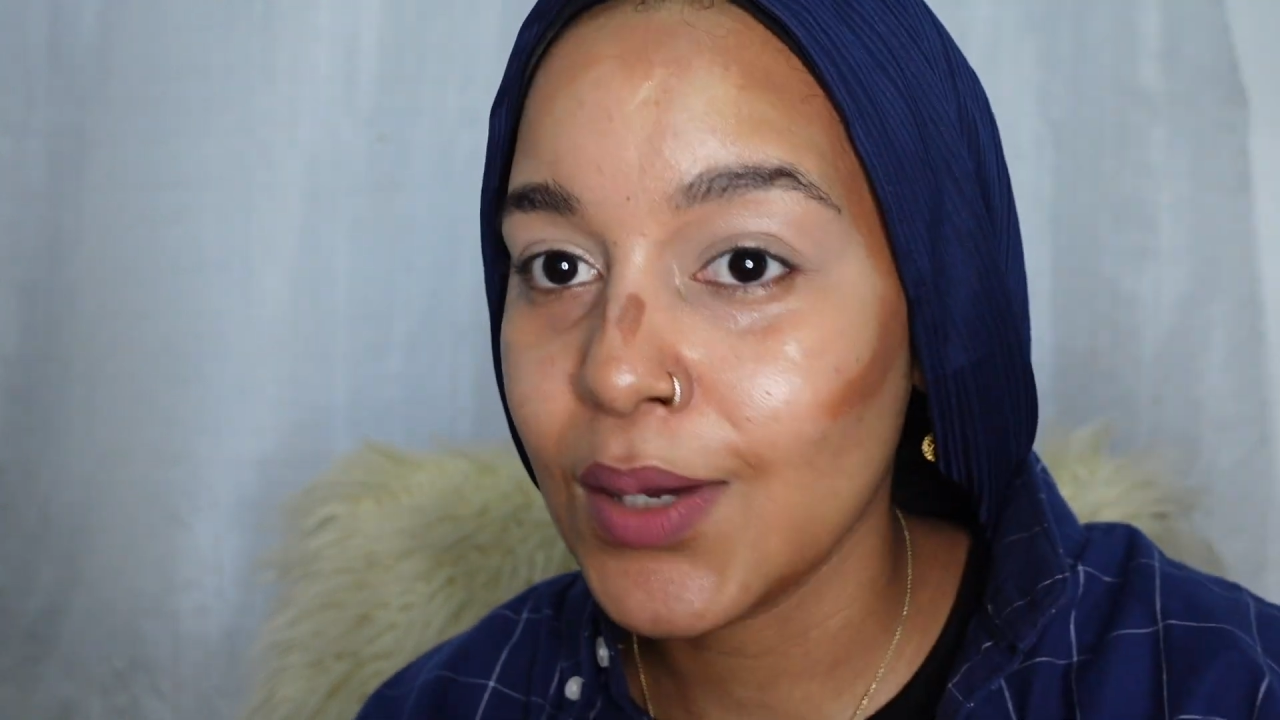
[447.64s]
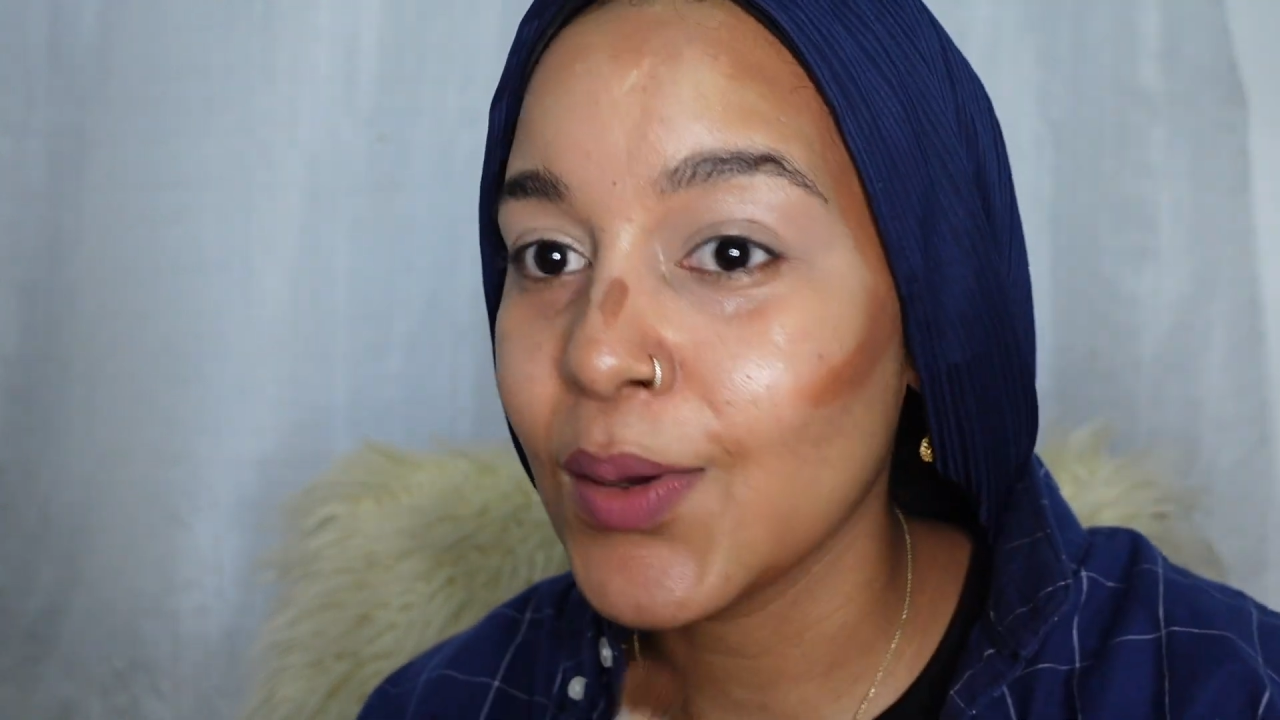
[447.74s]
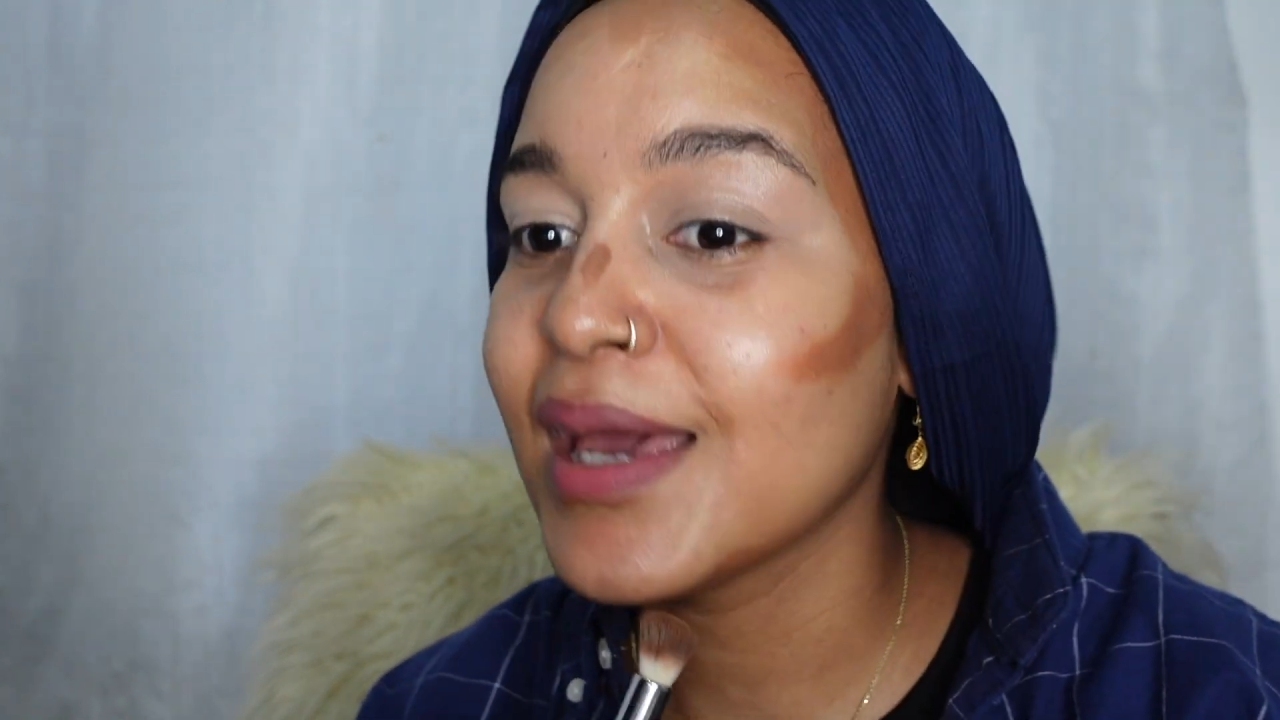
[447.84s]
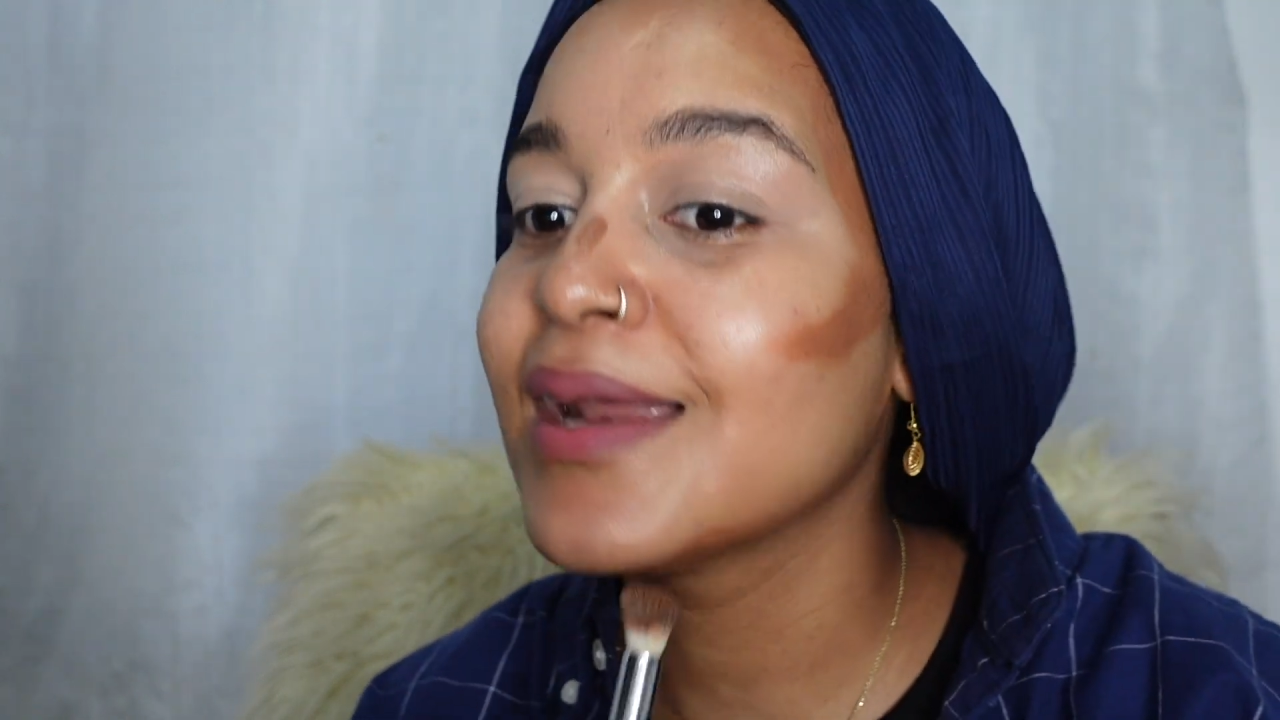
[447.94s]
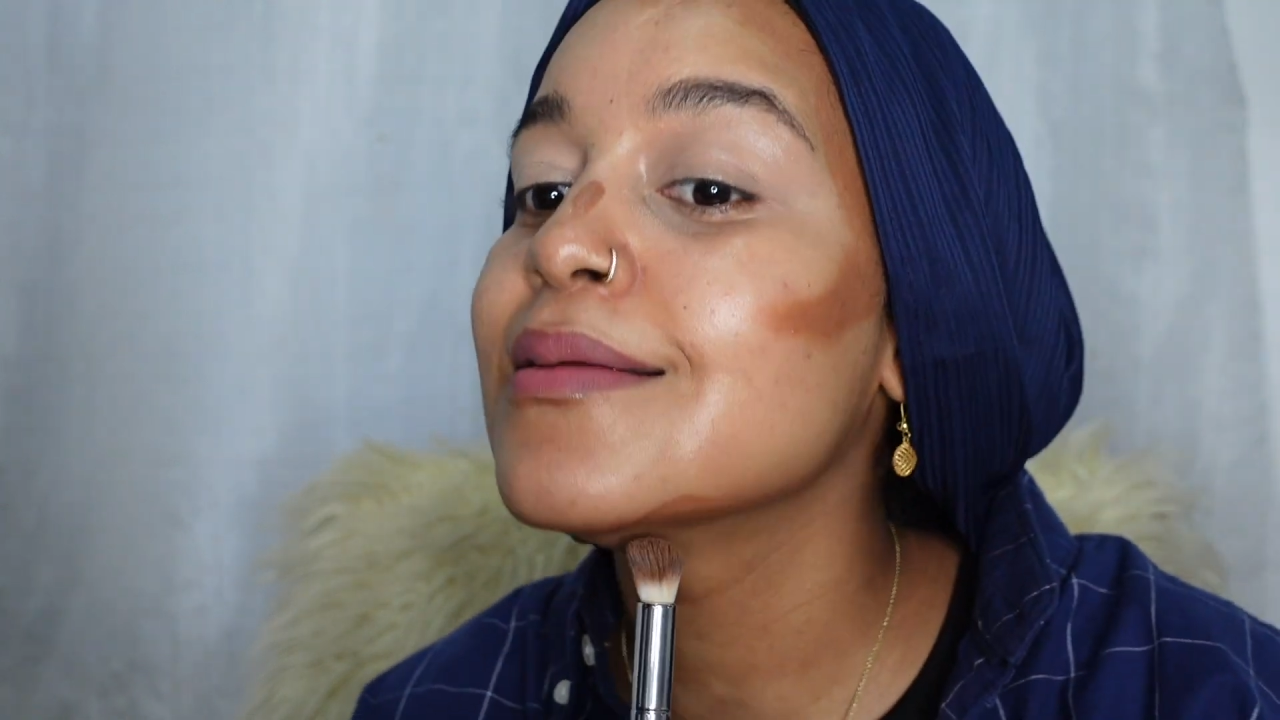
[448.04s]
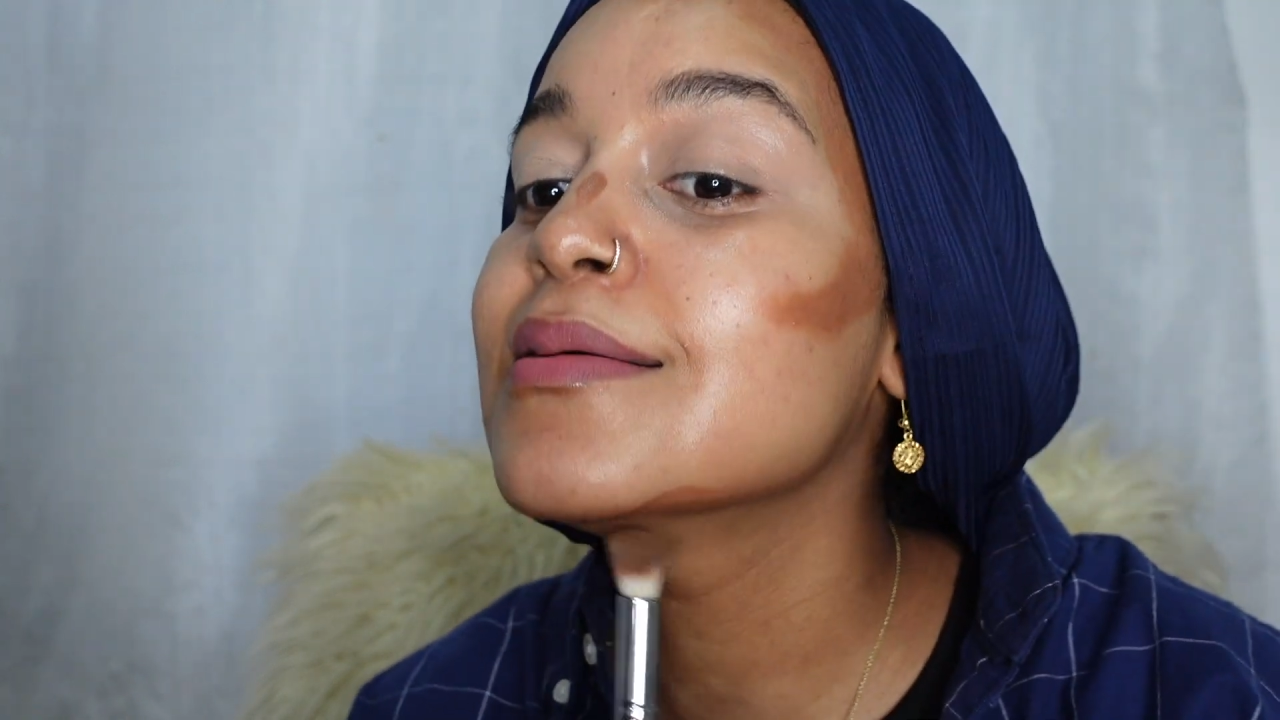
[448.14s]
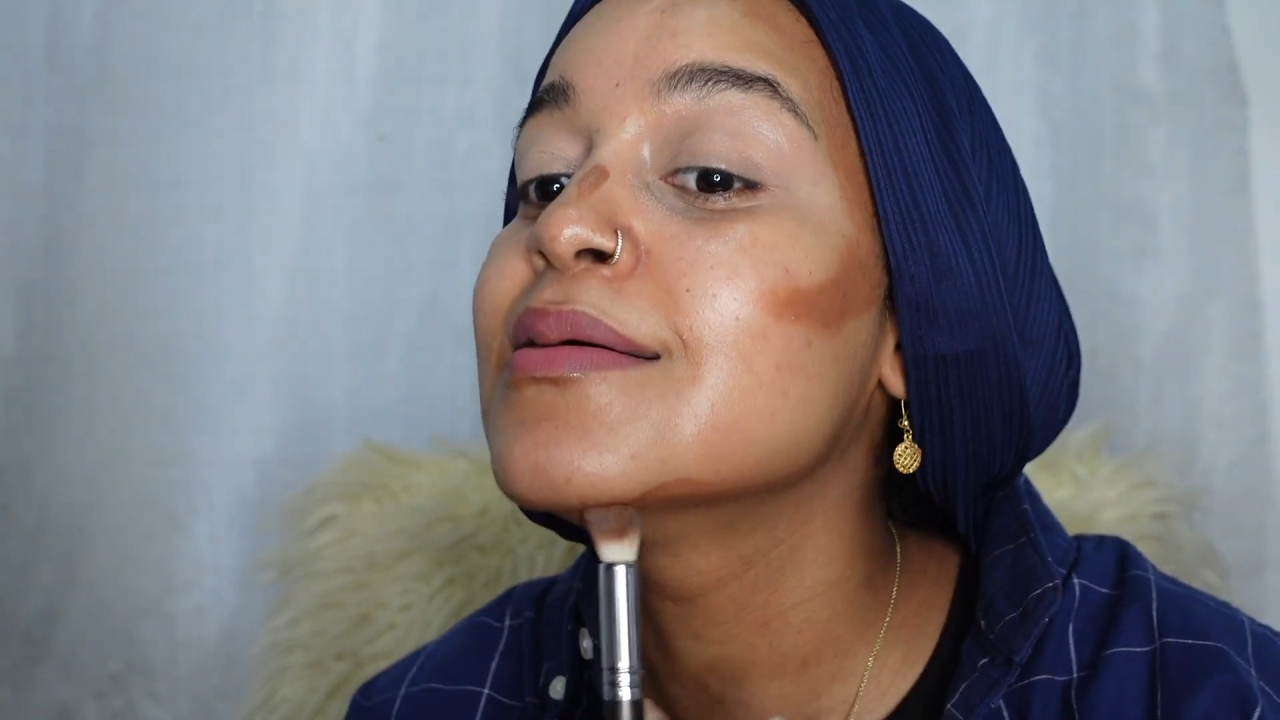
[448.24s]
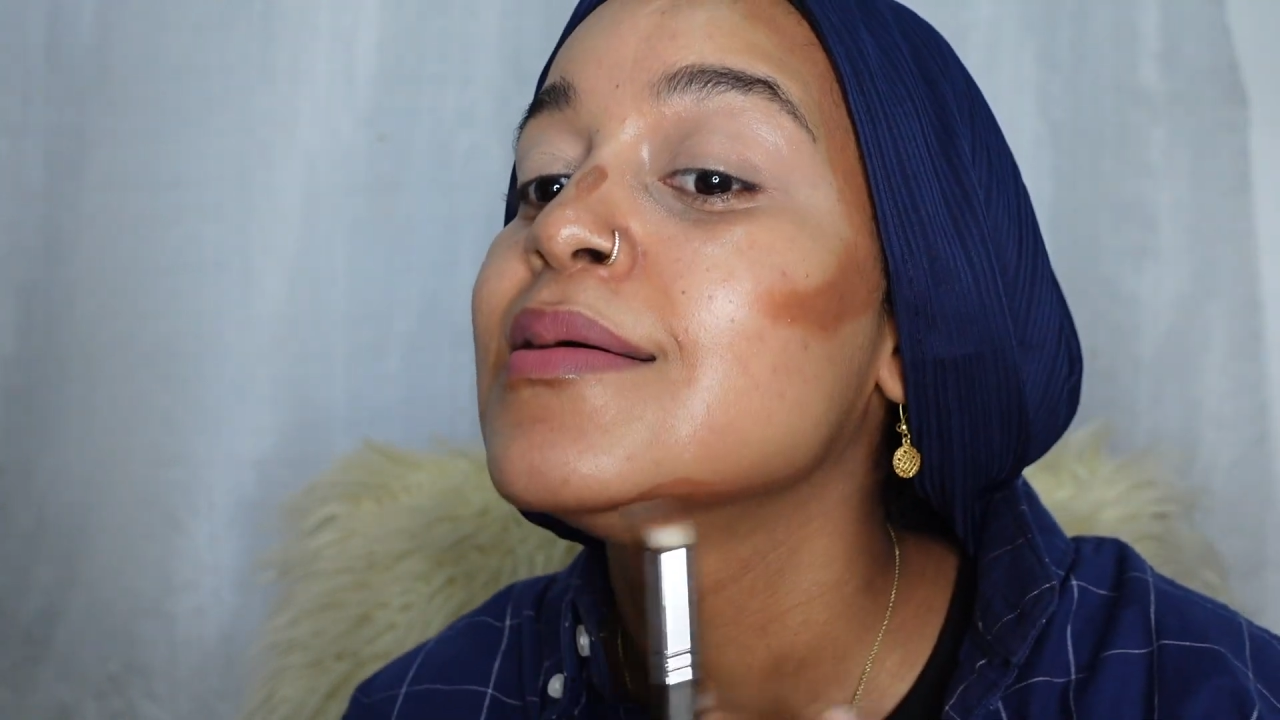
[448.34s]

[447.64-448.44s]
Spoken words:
Get it?